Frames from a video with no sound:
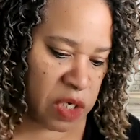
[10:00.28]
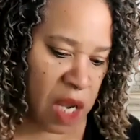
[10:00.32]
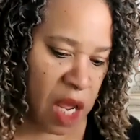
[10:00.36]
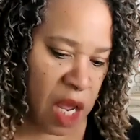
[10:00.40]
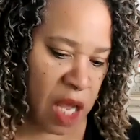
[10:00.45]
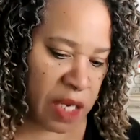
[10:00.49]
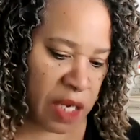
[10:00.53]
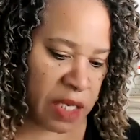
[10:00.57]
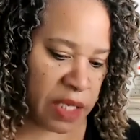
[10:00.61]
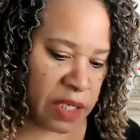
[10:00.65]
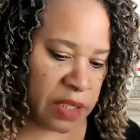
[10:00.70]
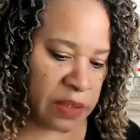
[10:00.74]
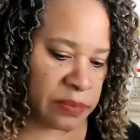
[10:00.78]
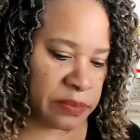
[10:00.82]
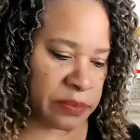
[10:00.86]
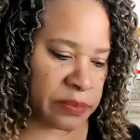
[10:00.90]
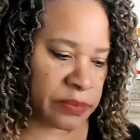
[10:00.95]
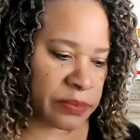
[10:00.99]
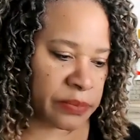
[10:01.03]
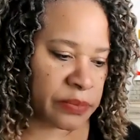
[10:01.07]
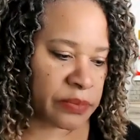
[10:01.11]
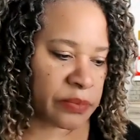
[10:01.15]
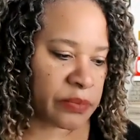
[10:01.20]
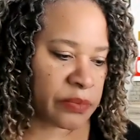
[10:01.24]
are talking.
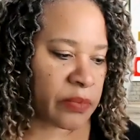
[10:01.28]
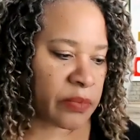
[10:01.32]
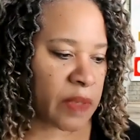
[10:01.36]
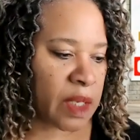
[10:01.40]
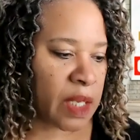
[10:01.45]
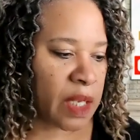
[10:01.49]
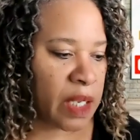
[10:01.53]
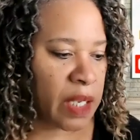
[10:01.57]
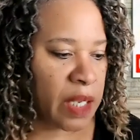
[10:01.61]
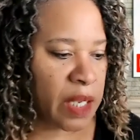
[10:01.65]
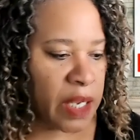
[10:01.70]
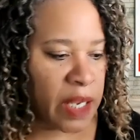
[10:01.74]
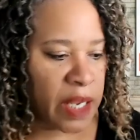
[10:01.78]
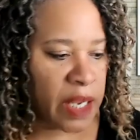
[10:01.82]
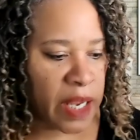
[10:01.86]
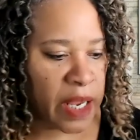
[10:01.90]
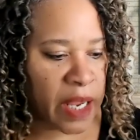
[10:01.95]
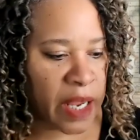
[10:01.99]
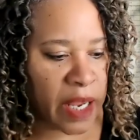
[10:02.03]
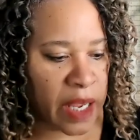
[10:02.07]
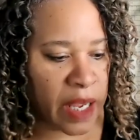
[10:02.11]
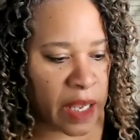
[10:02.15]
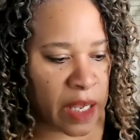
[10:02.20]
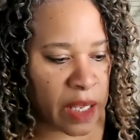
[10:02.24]

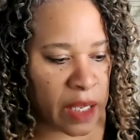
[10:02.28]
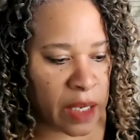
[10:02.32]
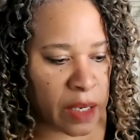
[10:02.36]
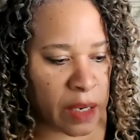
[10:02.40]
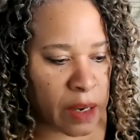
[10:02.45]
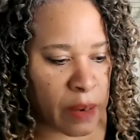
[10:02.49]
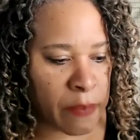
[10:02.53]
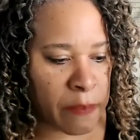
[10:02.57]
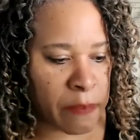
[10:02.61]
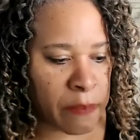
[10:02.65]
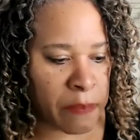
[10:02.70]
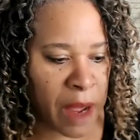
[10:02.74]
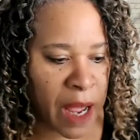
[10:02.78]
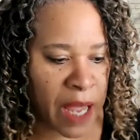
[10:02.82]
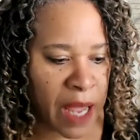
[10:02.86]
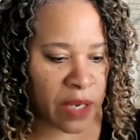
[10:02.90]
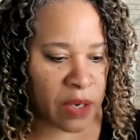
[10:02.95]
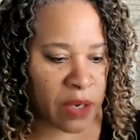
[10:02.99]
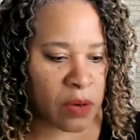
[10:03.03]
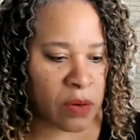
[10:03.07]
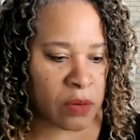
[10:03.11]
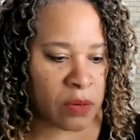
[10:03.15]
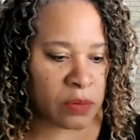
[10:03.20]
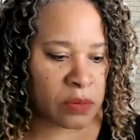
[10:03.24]
And
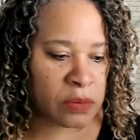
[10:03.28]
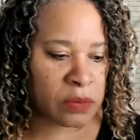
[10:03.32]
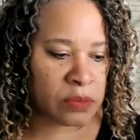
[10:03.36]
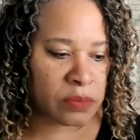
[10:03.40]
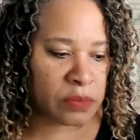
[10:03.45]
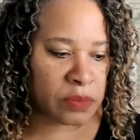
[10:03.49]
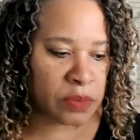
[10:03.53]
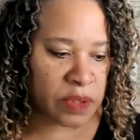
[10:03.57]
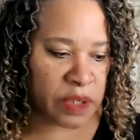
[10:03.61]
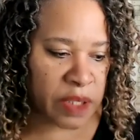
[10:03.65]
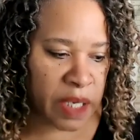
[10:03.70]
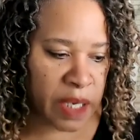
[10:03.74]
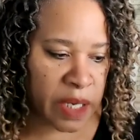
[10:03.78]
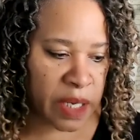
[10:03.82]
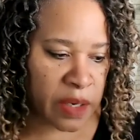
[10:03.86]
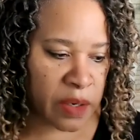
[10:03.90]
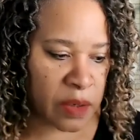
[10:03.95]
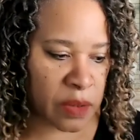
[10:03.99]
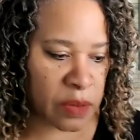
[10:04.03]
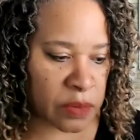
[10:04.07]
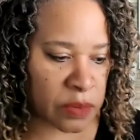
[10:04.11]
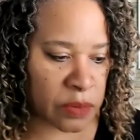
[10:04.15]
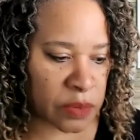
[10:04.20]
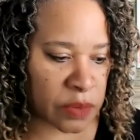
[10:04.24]
Michael
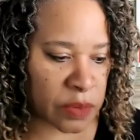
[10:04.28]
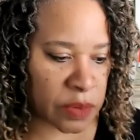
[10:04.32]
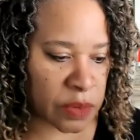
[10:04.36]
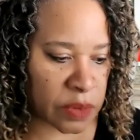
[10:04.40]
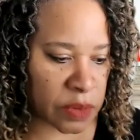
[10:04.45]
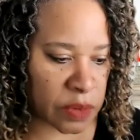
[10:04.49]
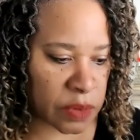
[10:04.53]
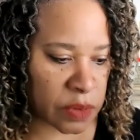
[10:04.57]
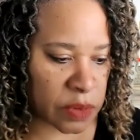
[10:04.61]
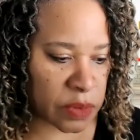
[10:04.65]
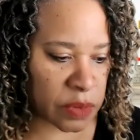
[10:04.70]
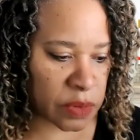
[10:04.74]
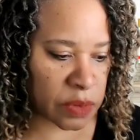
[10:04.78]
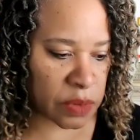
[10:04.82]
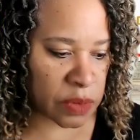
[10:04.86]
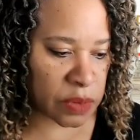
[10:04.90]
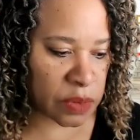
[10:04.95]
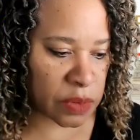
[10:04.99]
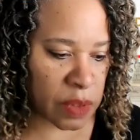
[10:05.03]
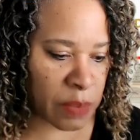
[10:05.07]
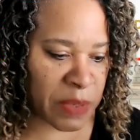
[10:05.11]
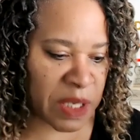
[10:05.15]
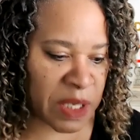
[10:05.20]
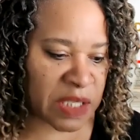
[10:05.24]
tells
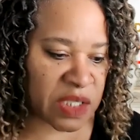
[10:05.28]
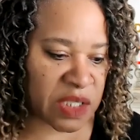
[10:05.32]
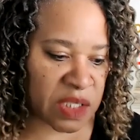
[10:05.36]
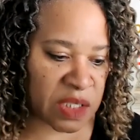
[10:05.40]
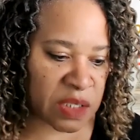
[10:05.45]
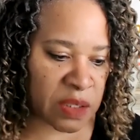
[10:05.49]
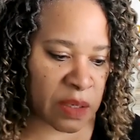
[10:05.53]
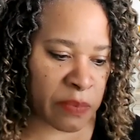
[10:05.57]
I mean,